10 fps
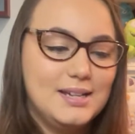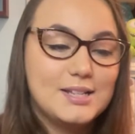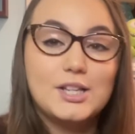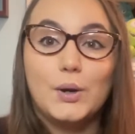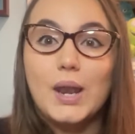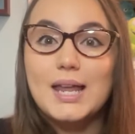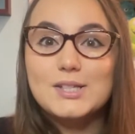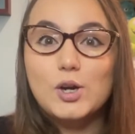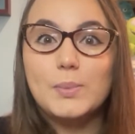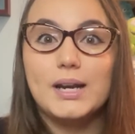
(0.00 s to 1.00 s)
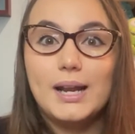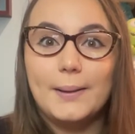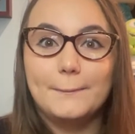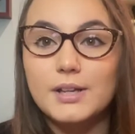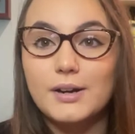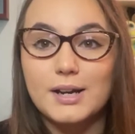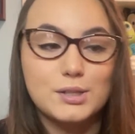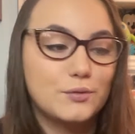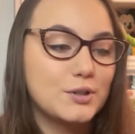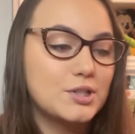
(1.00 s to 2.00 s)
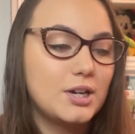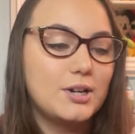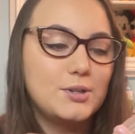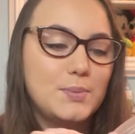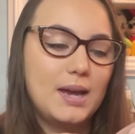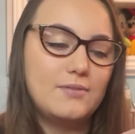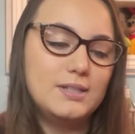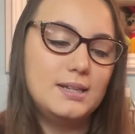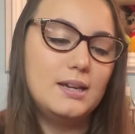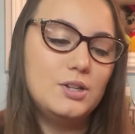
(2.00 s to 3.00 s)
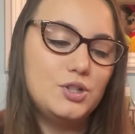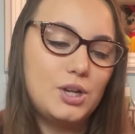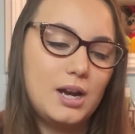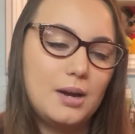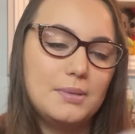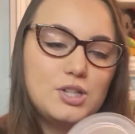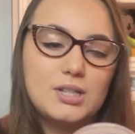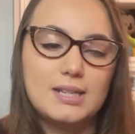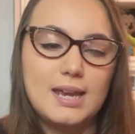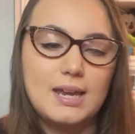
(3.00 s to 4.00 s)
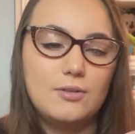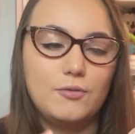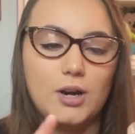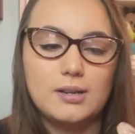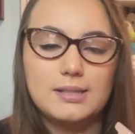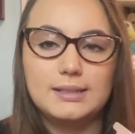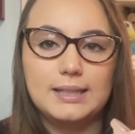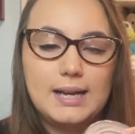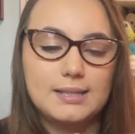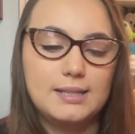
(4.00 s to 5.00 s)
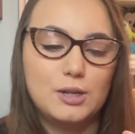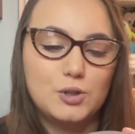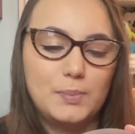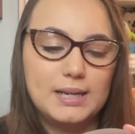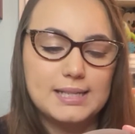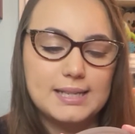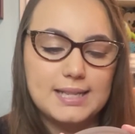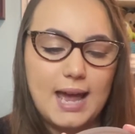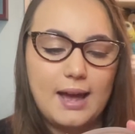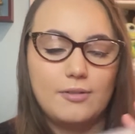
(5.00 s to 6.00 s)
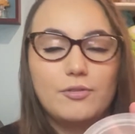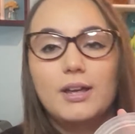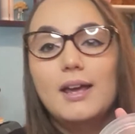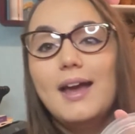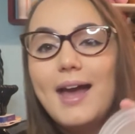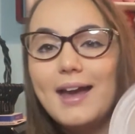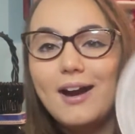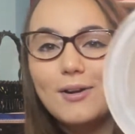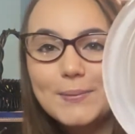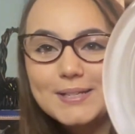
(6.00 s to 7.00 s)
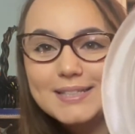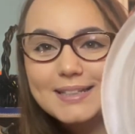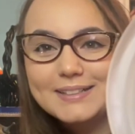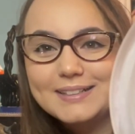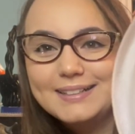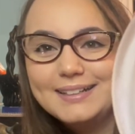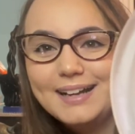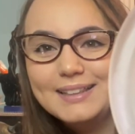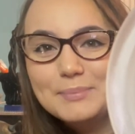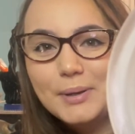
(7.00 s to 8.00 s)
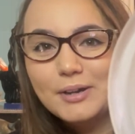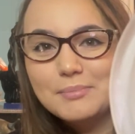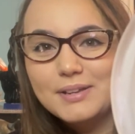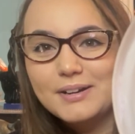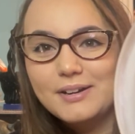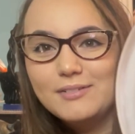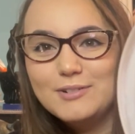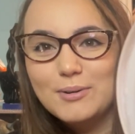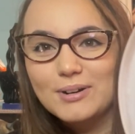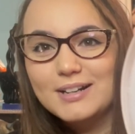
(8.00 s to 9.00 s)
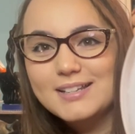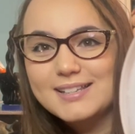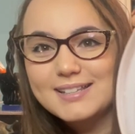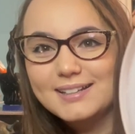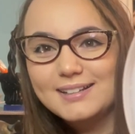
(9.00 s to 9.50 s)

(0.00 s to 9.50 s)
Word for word: So let's open it up. Okay, so for starters, we have the dish. Um, it's just a frosted glass dish, but it does have a Hogwarts letter at the bottom there, of course.